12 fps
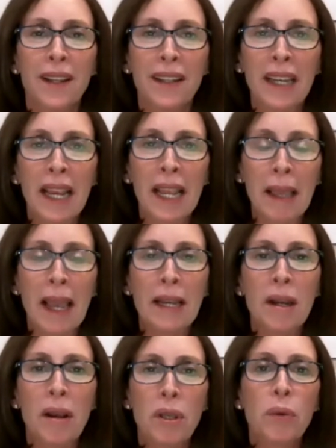And I
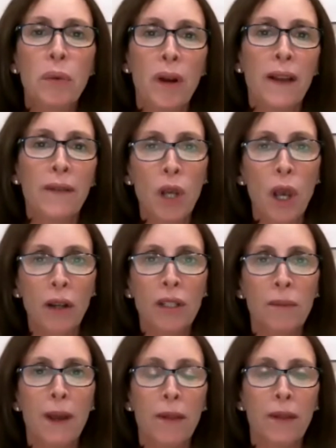know you and I have talked
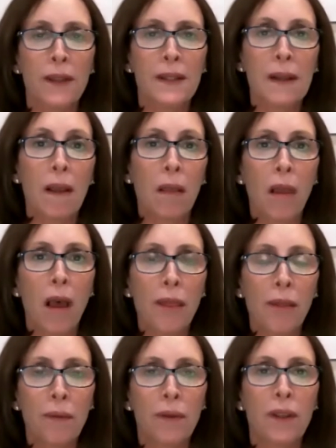about this a
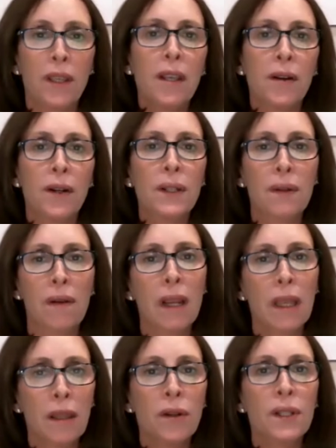lot through the years,
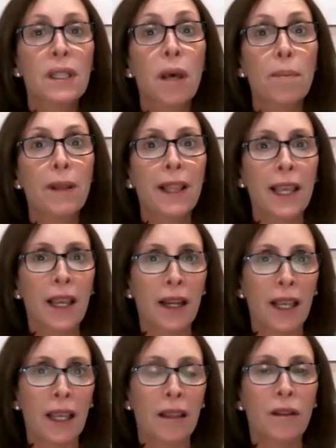right? There's the
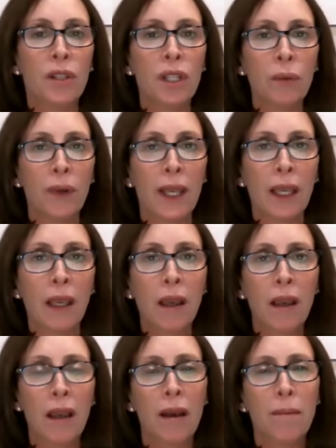planning, the doing,
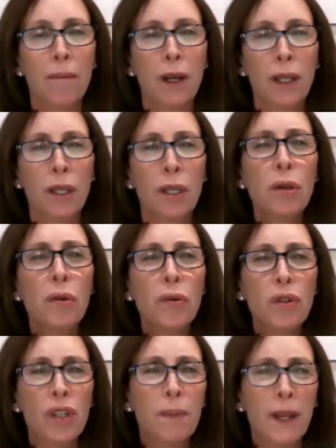but you
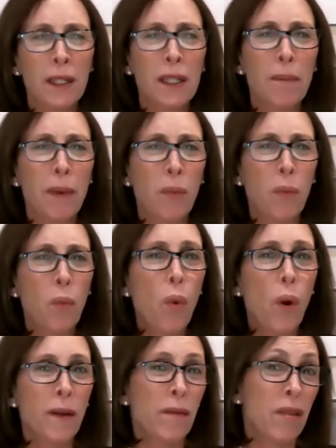just picked up on
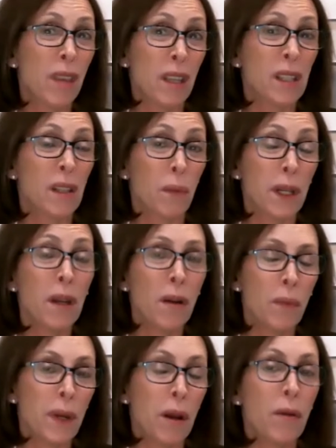one of the things that we
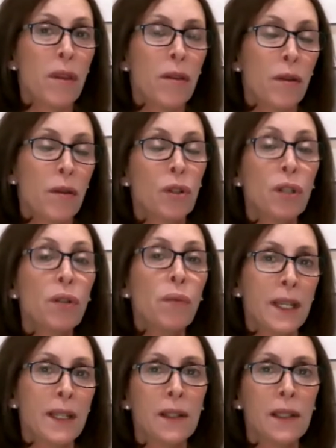know. We know that there are two
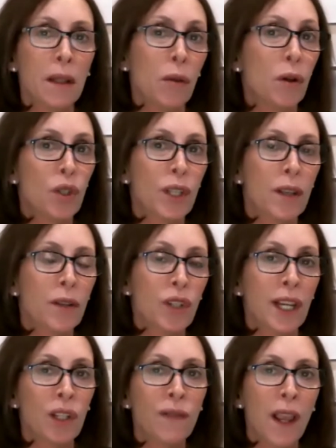reasons that large scale
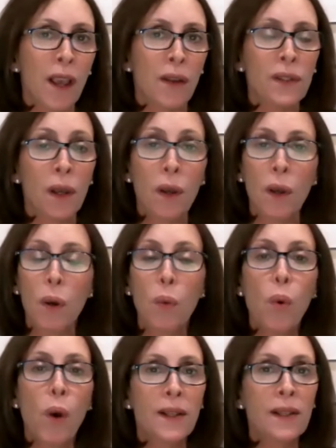change fails.
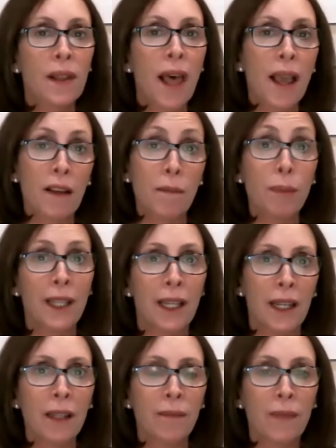One is lack of
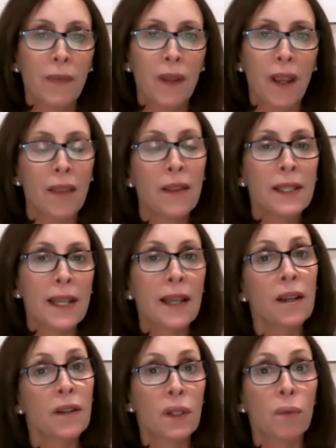planning, and the
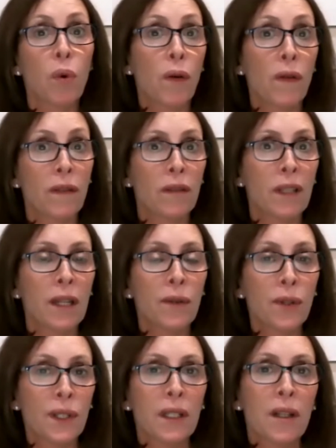second is the role of the
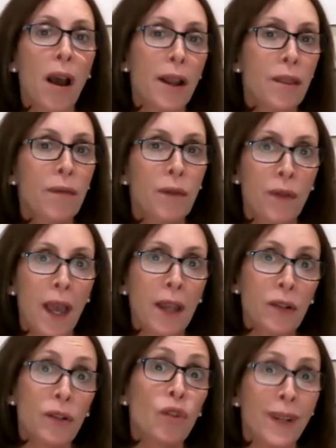leaders to guide through that
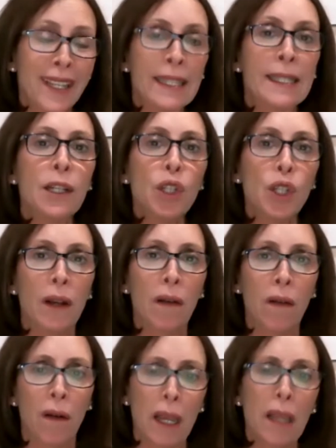transition,
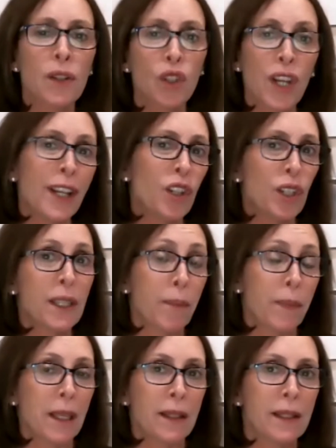right? Because change is
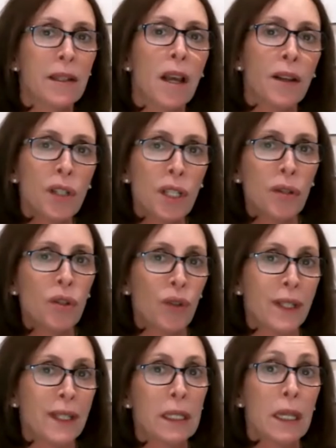something that's done to you.
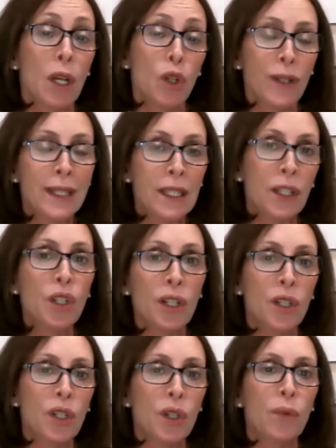Transition
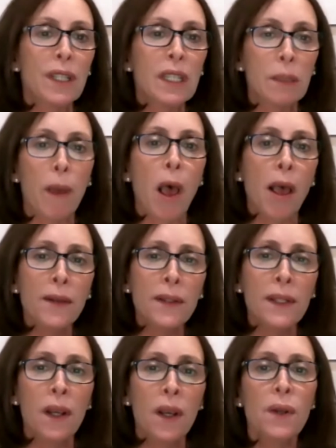is your
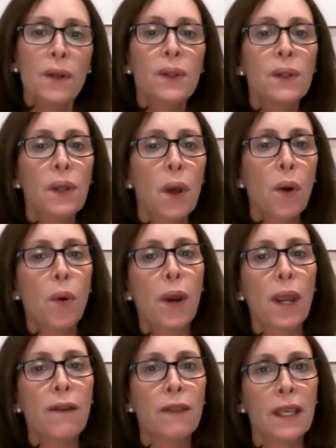response. So
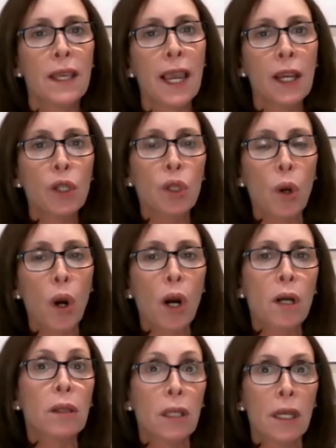if the
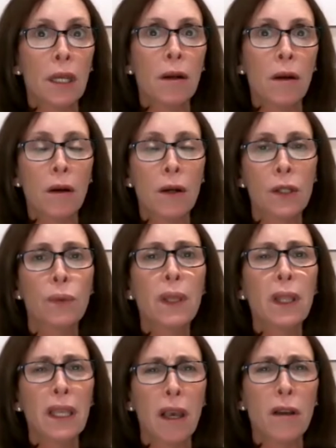HR leader is
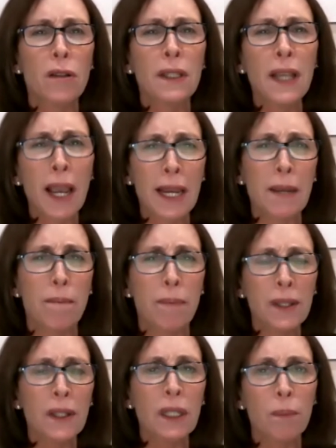really a tight
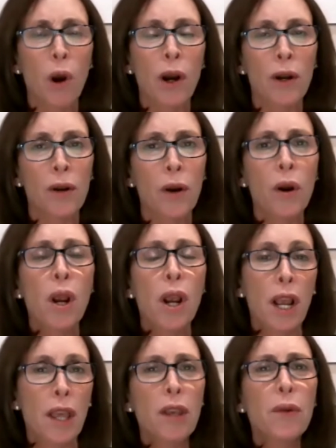business partner,
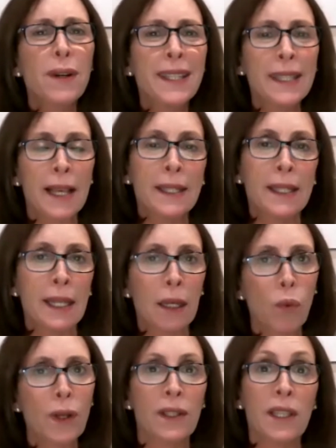they're
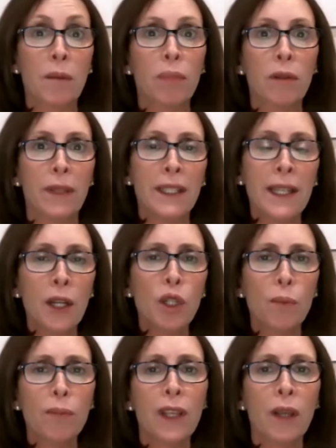assessing what's the
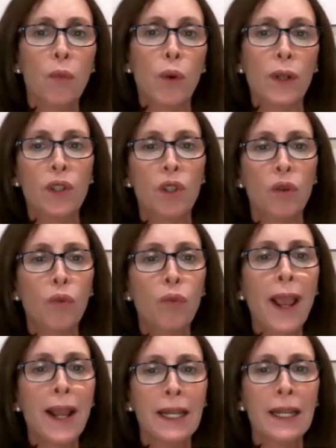implementation plan, what's the
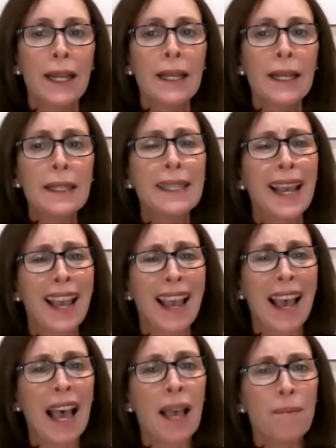readiness.
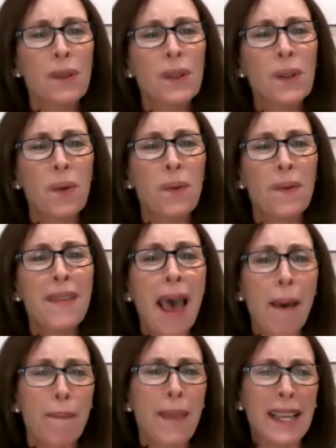So
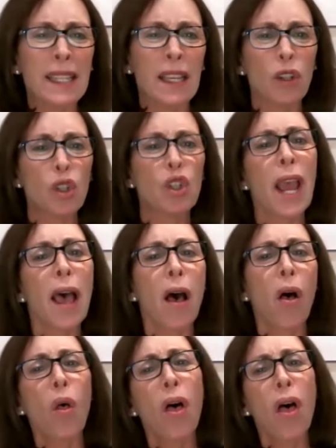that makes it
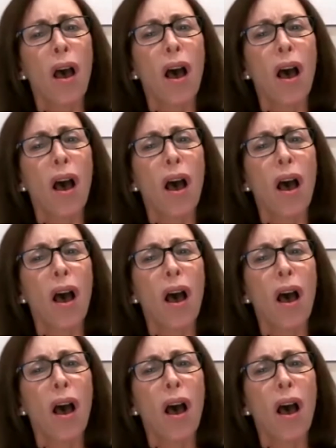gel.